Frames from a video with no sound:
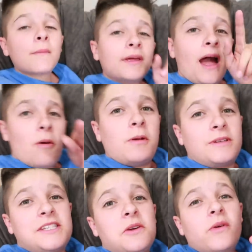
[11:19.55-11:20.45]
But yeah, we
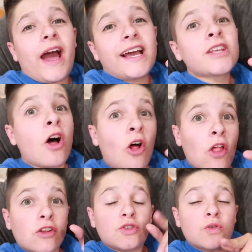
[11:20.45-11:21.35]
will see you guys
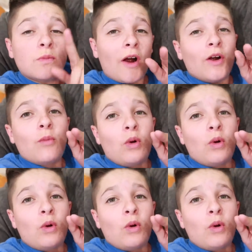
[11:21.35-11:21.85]
all tomorrow